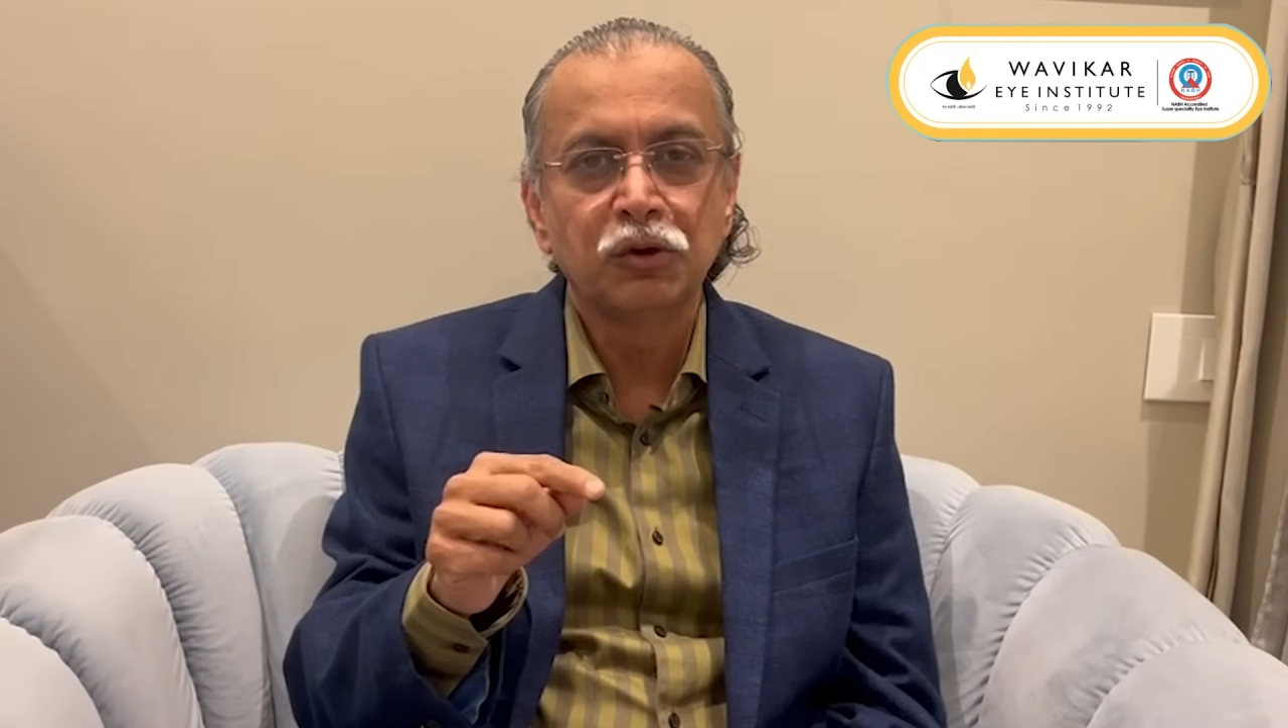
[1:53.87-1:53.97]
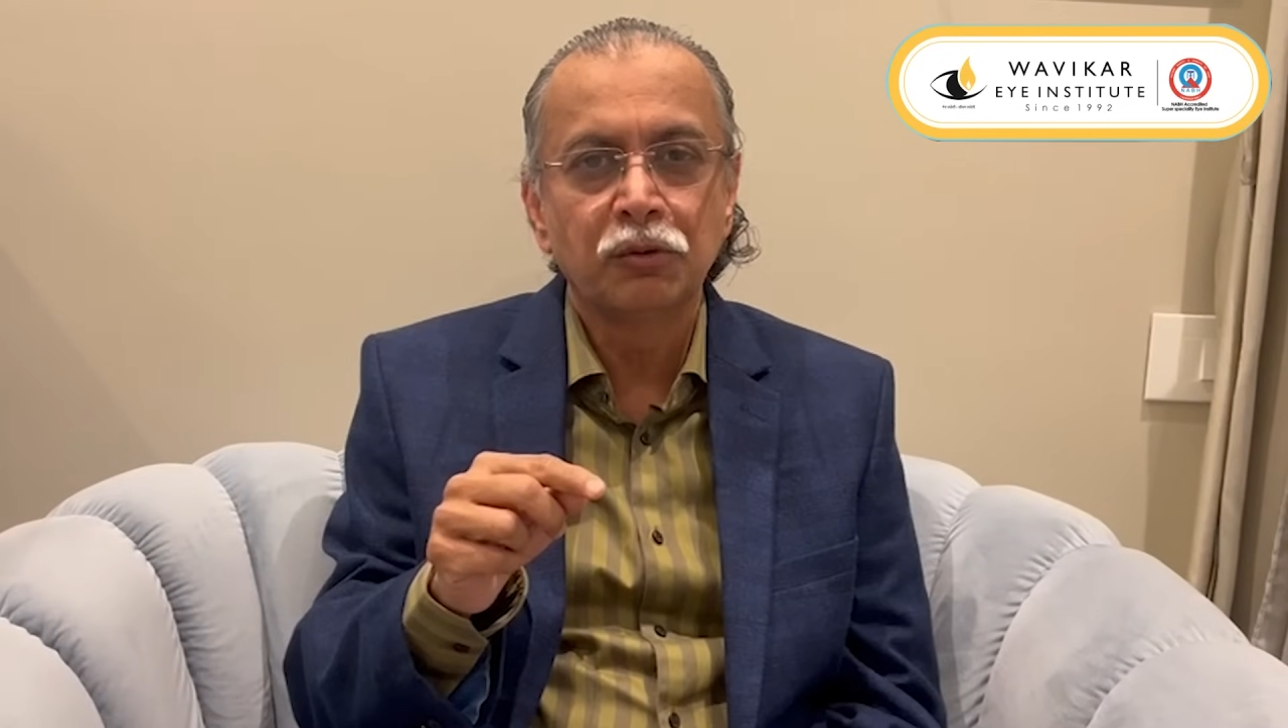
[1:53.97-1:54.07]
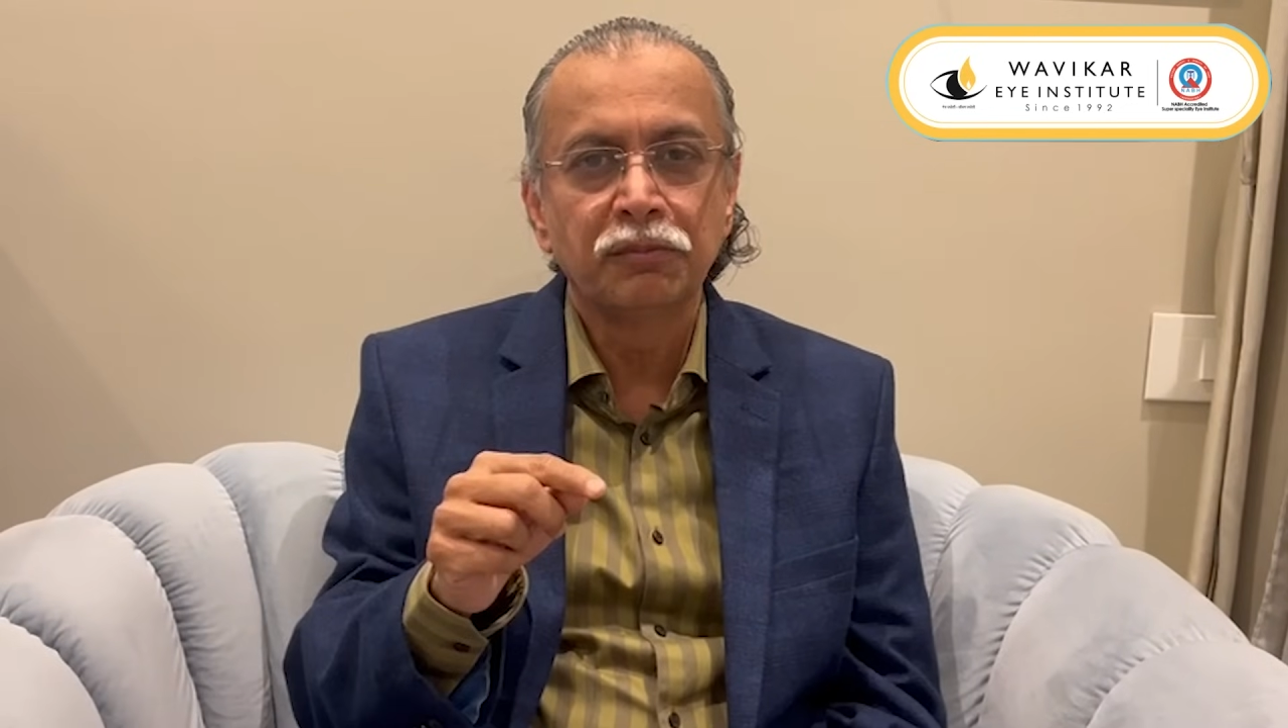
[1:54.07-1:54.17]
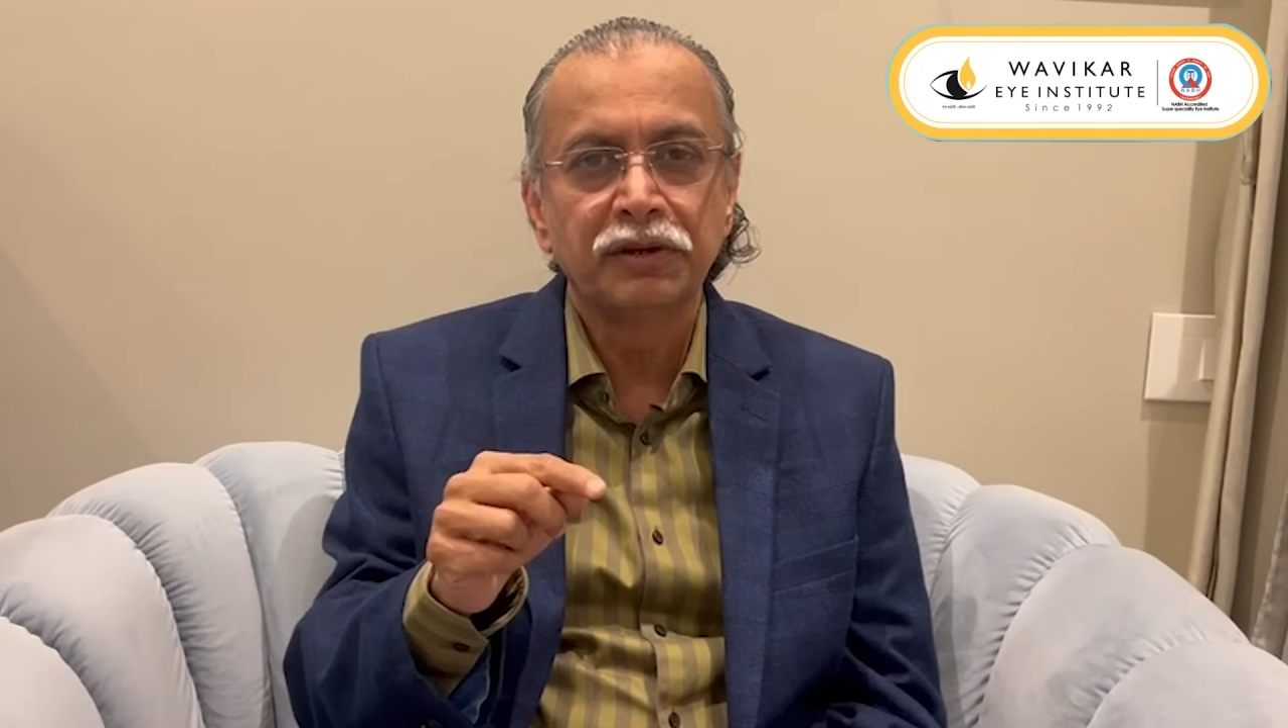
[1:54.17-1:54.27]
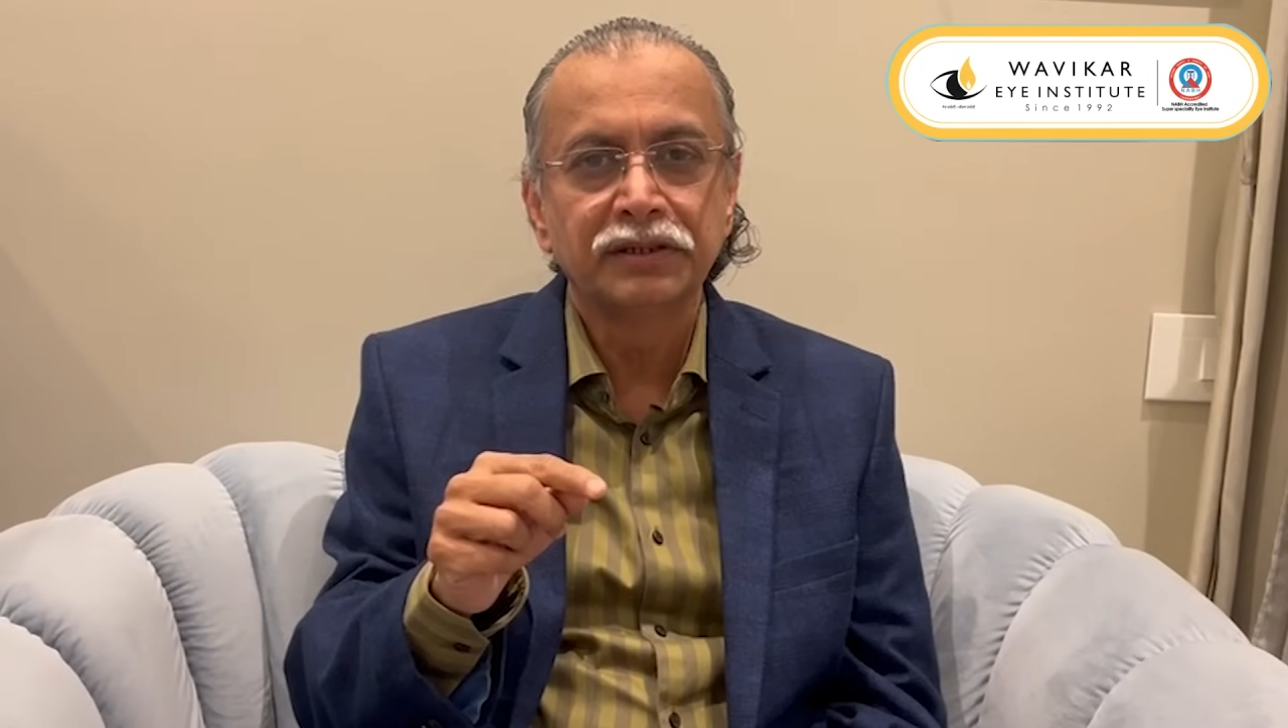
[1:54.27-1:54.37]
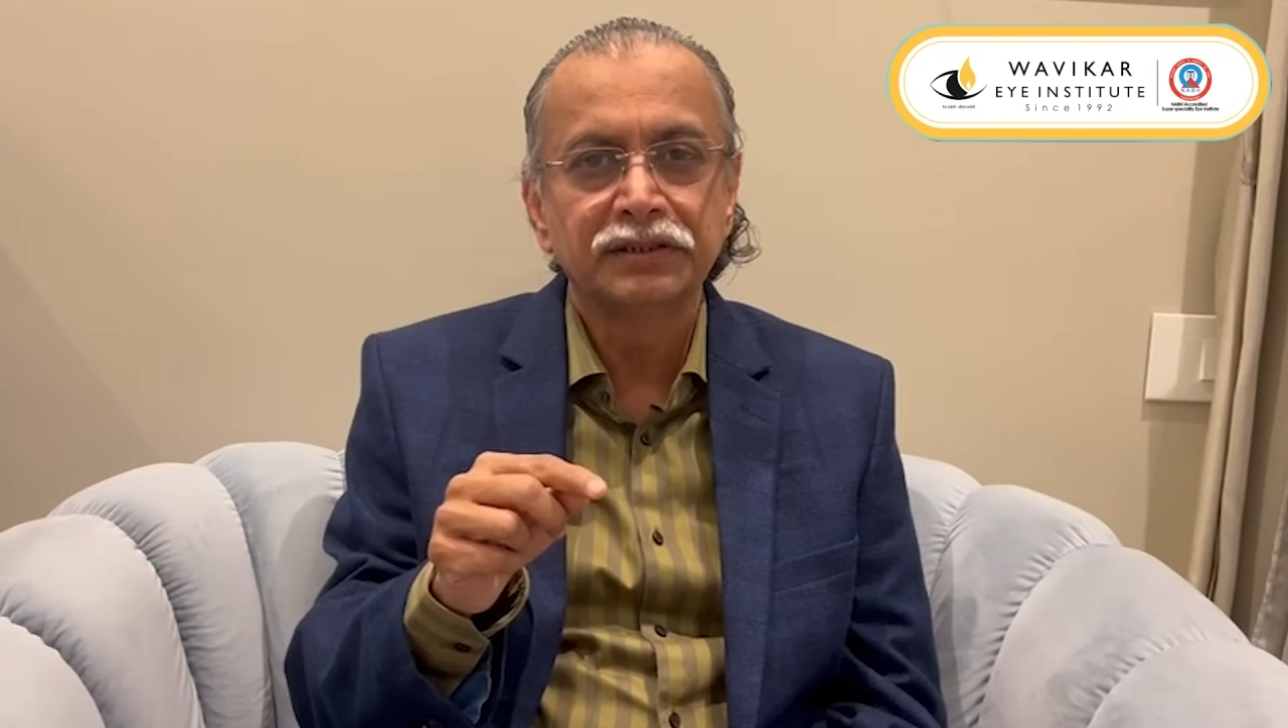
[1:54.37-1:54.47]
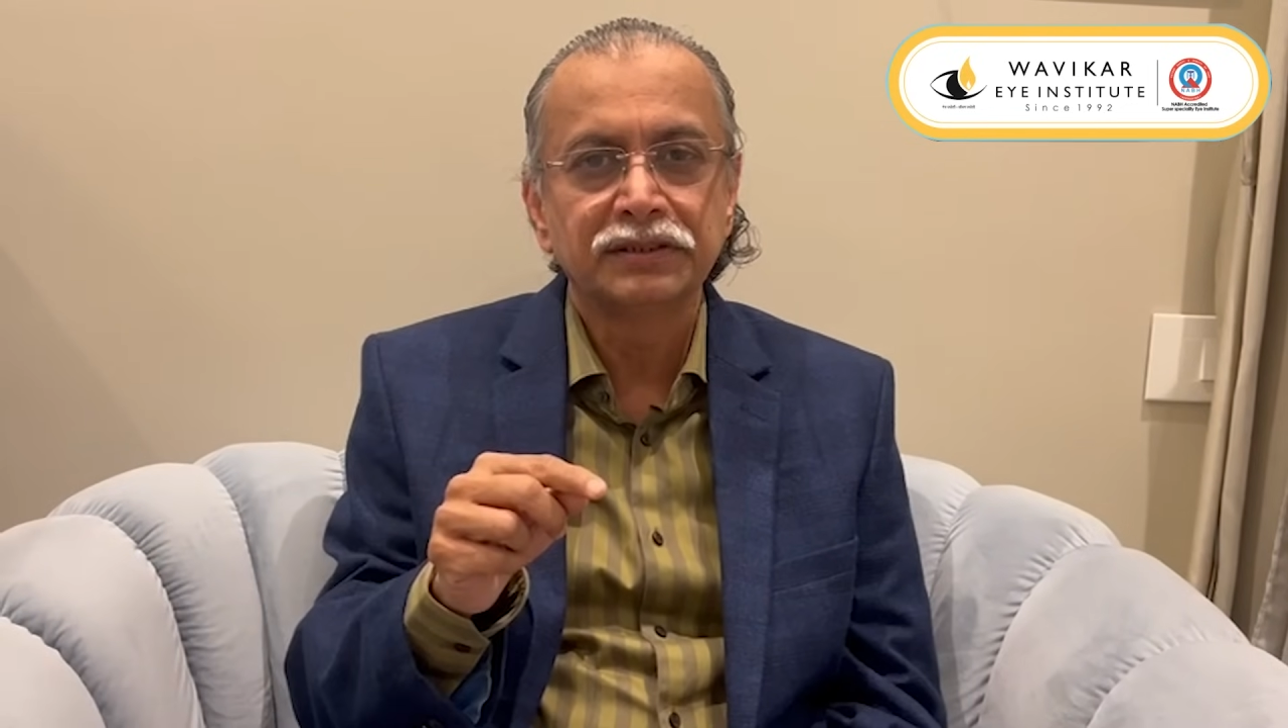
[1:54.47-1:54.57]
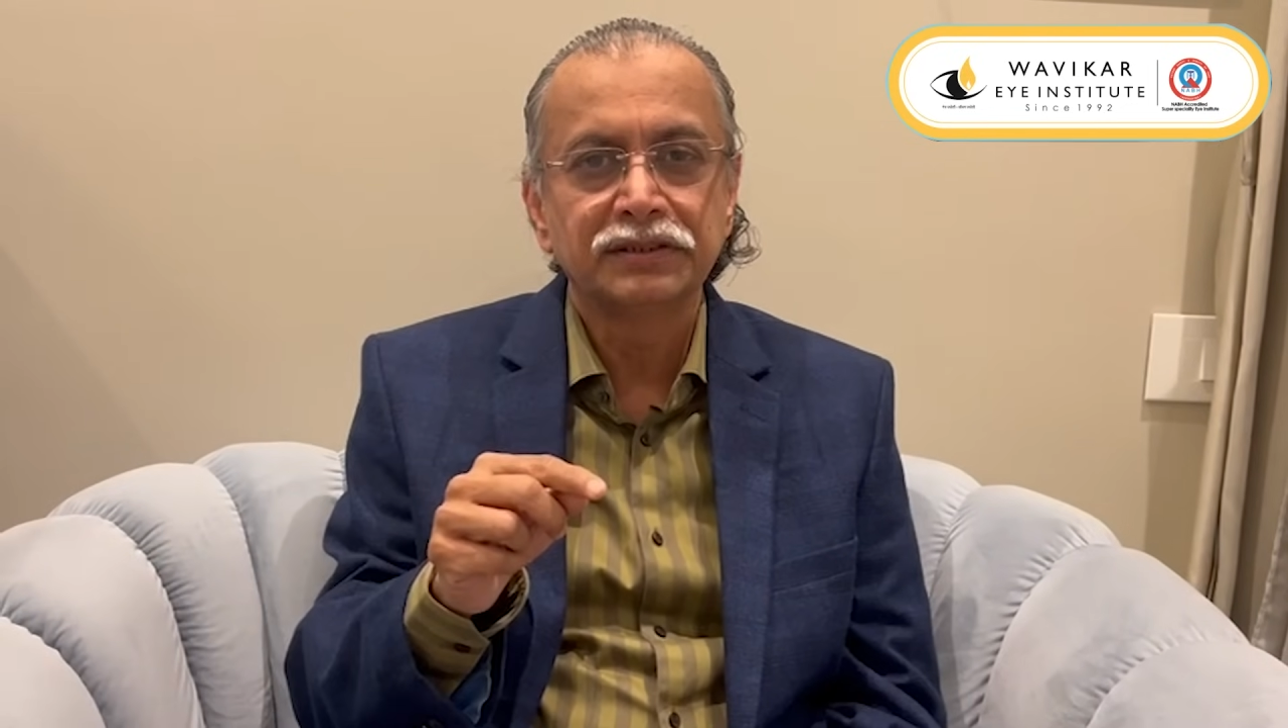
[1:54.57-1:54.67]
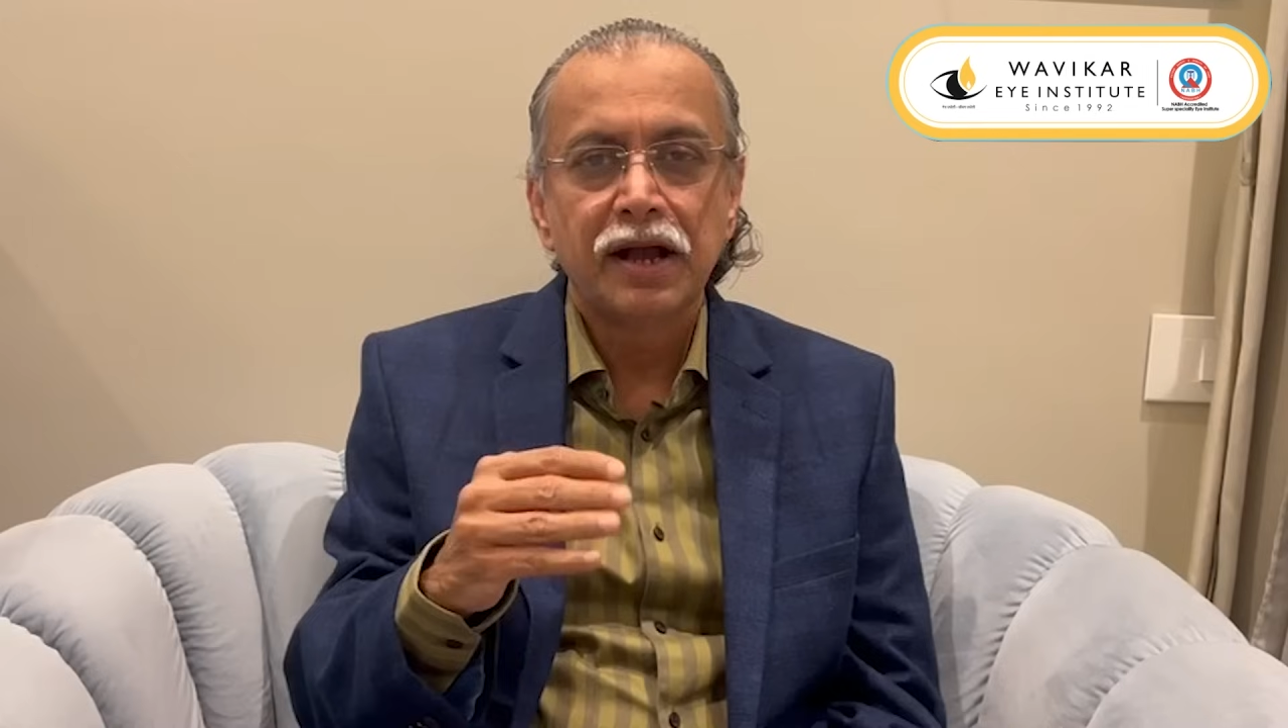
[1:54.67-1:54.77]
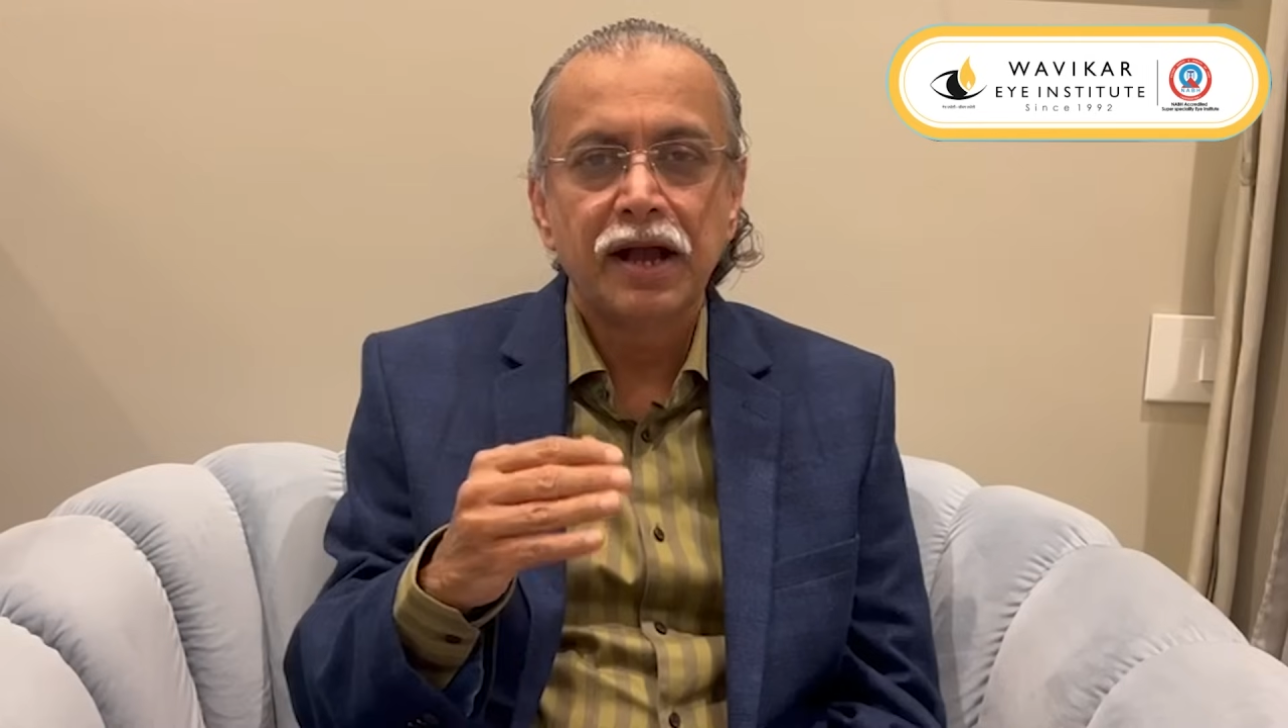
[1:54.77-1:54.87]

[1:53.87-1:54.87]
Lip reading: combinations,